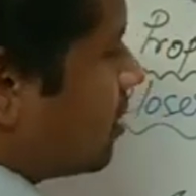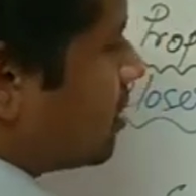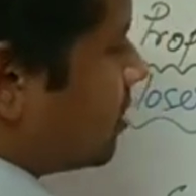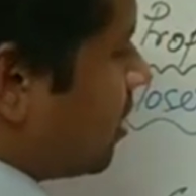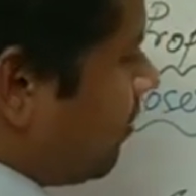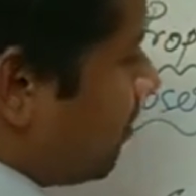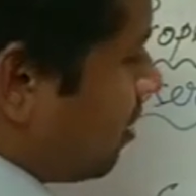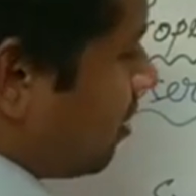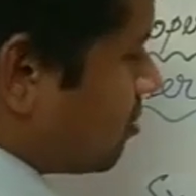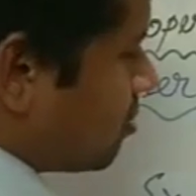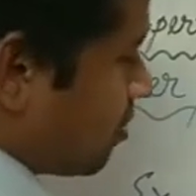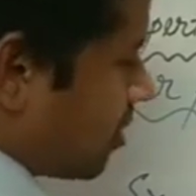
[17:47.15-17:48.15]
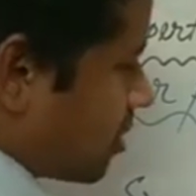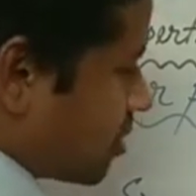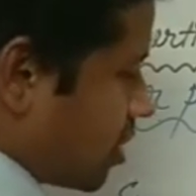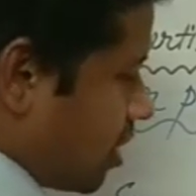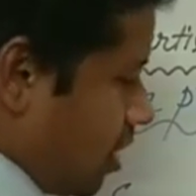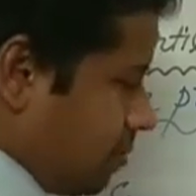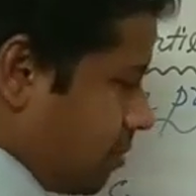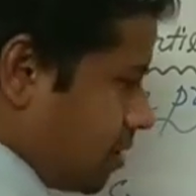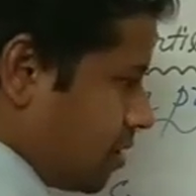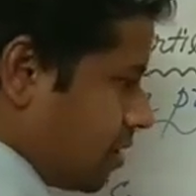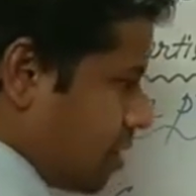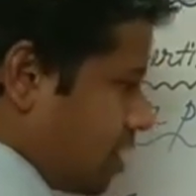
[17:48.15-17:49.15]
7 also rational
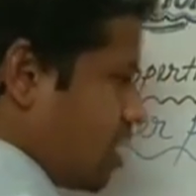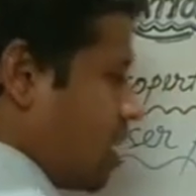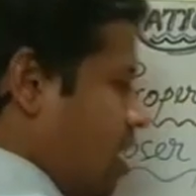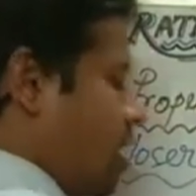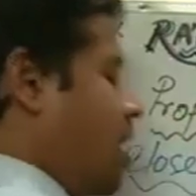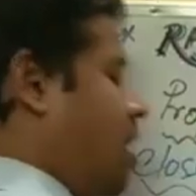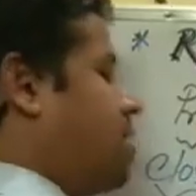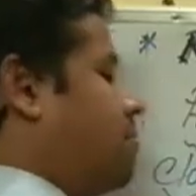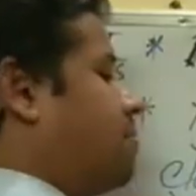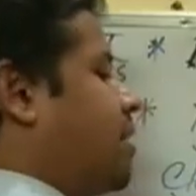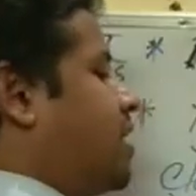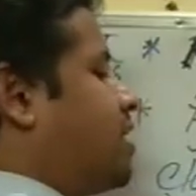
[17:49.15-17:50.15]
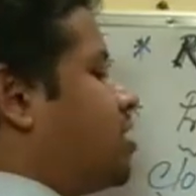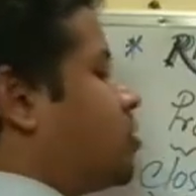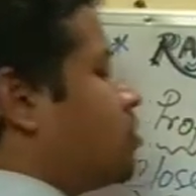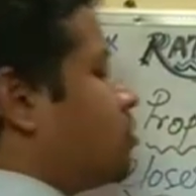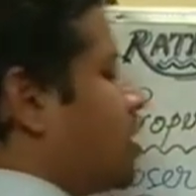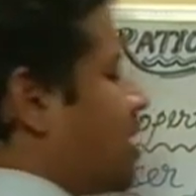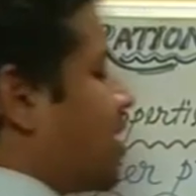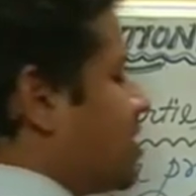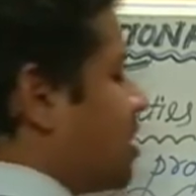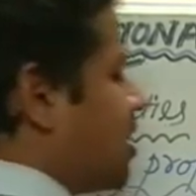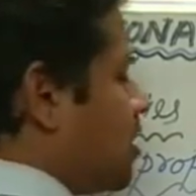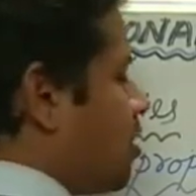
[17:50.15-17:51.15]
number, and minus 2, the
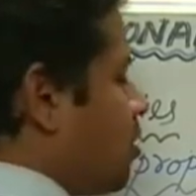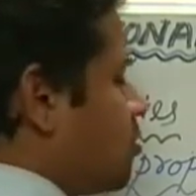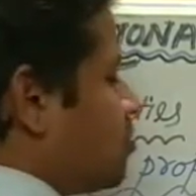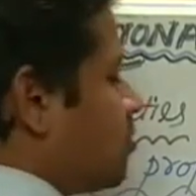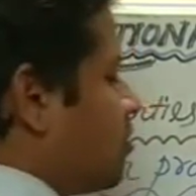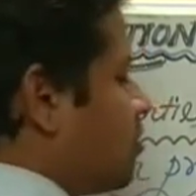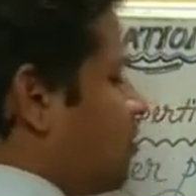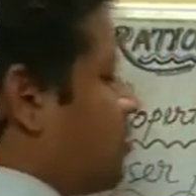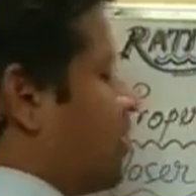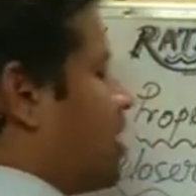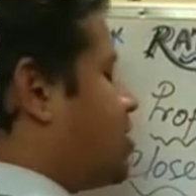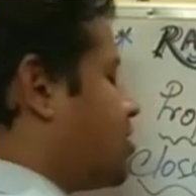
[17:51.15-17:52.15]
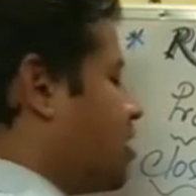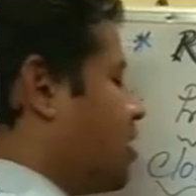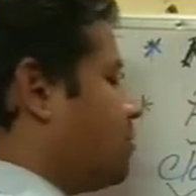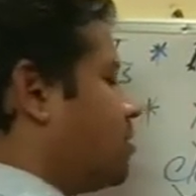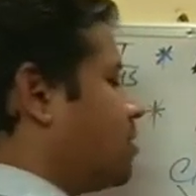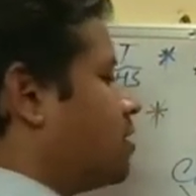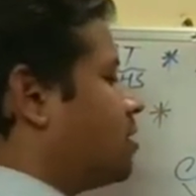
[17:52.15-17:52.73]
result is also rational number.